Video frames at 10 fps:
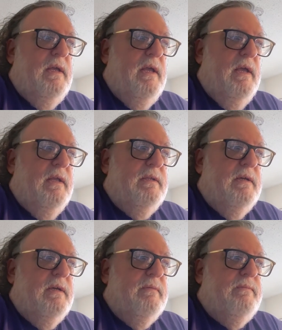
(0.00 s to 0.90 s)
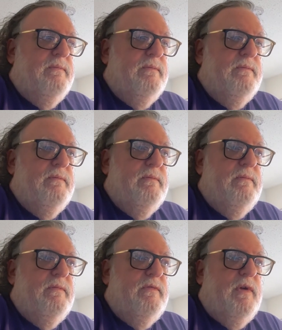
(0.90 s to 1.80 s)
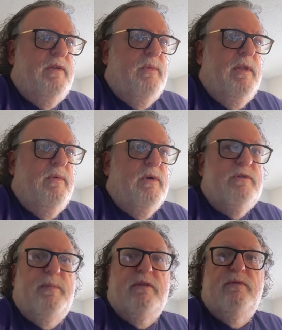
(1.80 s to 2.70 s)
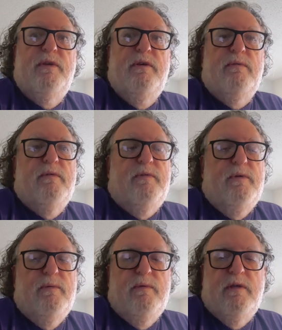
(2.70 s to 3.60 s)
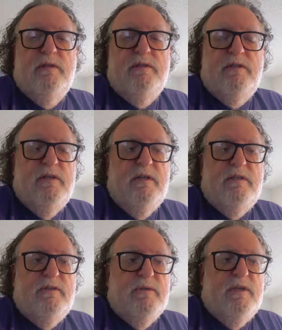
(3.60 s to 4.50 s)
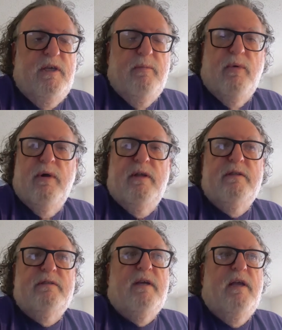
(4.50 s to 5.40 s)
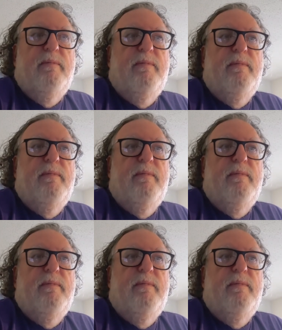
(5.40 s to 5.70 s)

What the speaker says: And find the way that works best for you. If you can sit at your keyboard and type,